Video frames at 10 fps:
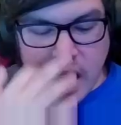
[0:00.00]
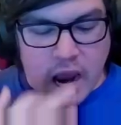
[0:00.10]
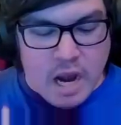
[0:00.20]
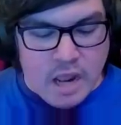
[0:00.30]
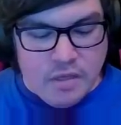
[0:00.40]

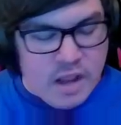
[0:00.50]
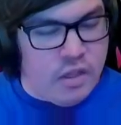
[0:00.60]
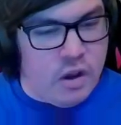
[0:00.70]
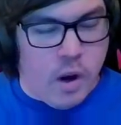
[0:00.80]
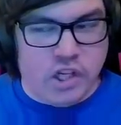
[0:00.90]
And I think
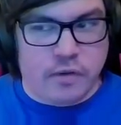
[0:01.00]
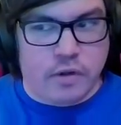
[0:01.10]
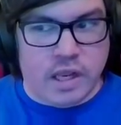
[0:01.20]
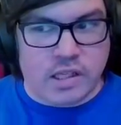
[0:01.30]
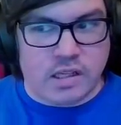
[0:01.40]
the question
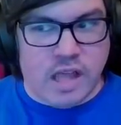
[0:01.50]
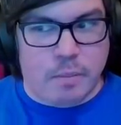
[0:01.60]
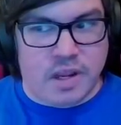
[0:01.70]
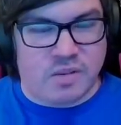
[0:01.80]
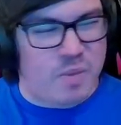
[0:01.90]
for this is
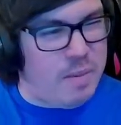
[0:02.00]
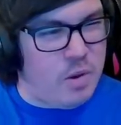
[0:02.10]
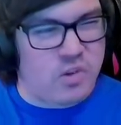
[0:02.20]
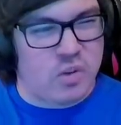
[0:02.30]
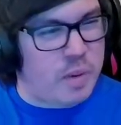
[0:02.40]
that because maybe
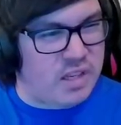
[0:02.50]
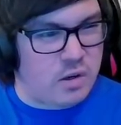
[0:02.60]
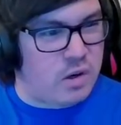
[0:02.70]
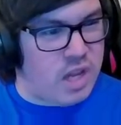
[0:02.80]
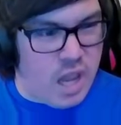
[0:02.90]
it was just based
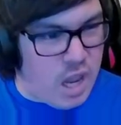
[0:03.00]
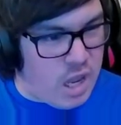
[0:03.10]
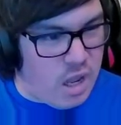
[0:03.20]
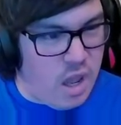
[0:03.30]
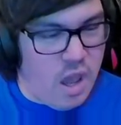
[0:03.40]
on her
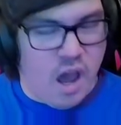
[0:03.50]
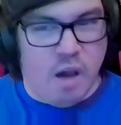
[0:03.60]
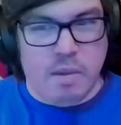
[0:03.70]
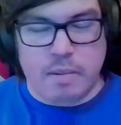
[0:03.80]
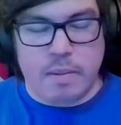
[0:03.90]
kit,
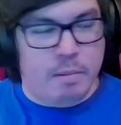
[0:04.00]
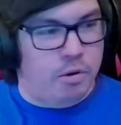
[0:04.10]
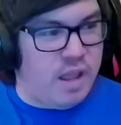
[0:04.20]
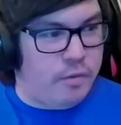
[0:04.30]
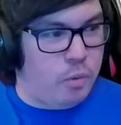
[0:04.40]
uh, maybe
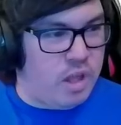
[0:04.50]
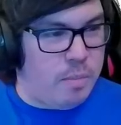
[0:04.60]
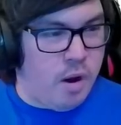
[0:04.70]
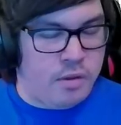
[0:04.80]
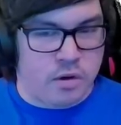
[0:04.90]
people never really
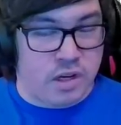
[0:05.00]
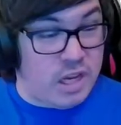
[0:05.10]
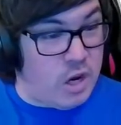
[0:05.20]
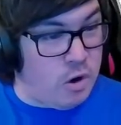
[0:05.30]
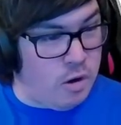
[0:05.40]
bothered to
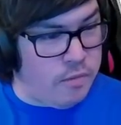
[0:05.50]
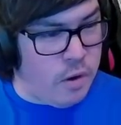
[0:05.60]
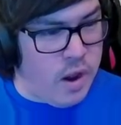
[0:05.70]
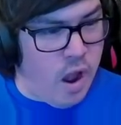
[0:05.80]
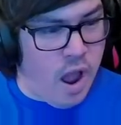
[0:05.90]
gear her
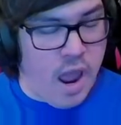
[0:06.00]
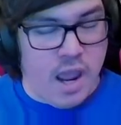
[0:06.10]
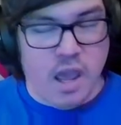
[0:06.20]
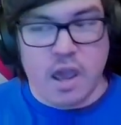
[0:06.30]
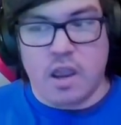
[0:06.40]
very
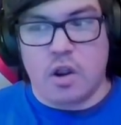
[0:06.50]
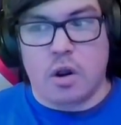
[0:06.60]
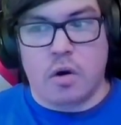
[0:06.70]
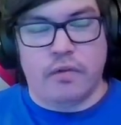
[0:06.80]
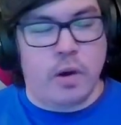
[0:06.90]
high. You
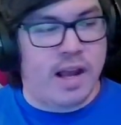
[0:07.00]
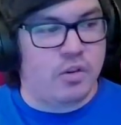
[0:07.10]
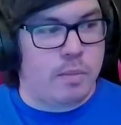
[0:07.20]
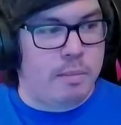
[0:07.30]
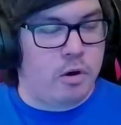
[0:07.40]
know, if you guys
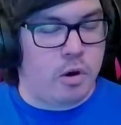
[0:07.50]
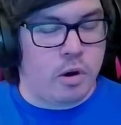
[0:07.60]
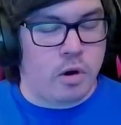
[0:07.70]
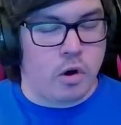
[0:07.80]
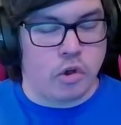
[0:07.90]
remember
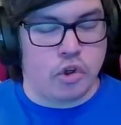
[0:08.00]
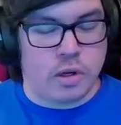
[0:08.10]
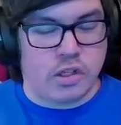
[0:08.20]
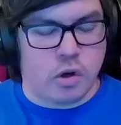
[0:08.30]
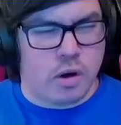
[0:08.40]
her her
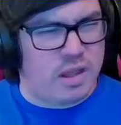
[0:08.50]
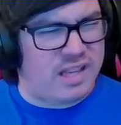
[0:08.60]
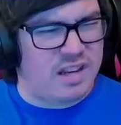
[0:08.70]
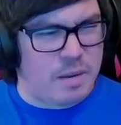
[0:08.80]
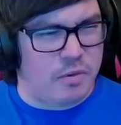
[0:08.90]
shooting star,
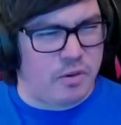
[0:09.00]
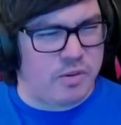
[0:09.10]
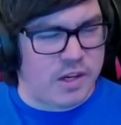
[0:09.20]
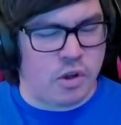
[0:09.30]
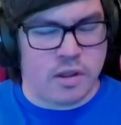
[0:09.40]
that's the name of her
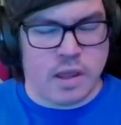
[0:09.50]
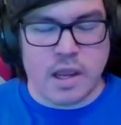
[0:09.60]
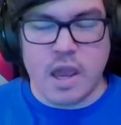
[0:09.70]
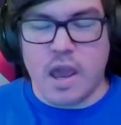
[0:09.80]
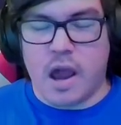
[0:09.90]
special, I
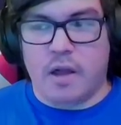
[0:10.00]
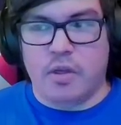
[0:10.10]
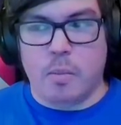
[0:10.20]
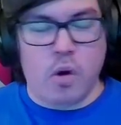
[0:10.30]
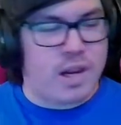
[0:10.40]
think. Uh,
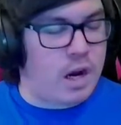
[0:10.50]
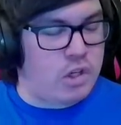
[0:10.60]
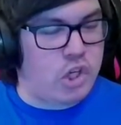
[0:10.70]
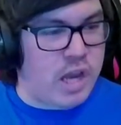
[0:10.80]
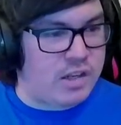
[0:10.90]
the more
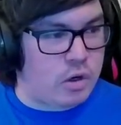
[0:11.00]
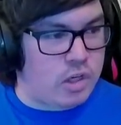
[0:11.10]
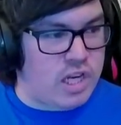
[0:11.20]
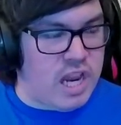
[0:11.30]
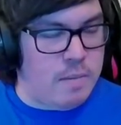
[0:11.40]
characters she has on her
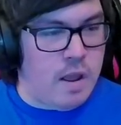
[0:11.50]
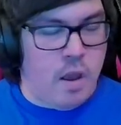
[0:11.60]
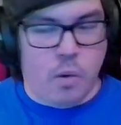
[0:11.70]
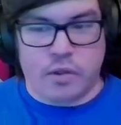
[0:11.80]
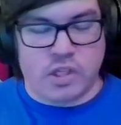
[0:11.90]
team,
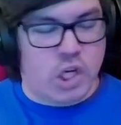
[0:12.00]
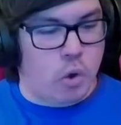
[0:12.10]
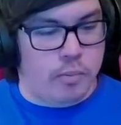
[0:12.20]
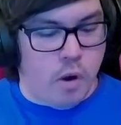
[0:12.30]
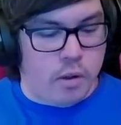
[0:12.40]
whether it's
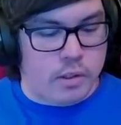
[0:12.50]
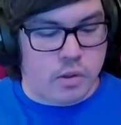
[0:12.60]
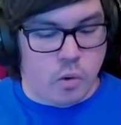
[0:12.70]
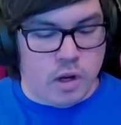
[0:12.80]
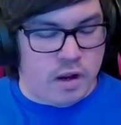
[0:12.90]
Hero Brawlers
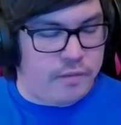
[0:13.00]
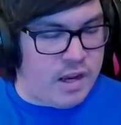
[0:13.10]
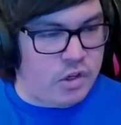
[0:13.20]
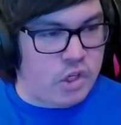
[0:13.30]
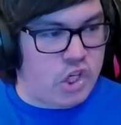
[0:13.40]
or Young
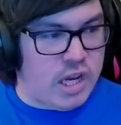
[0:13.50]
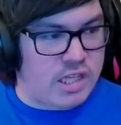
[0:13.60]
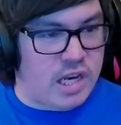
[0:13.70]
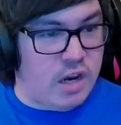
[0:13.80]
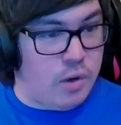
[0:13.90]
Avengers, she
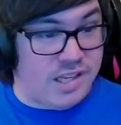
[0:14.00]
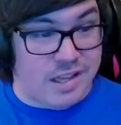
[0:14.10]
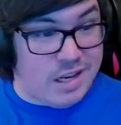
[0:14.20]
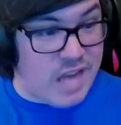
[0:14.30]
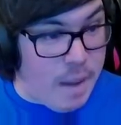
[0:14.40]
gets an increase to
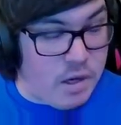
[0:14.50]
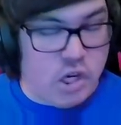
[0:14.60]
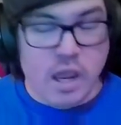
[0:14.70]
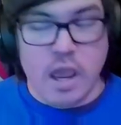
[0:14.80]
the damage.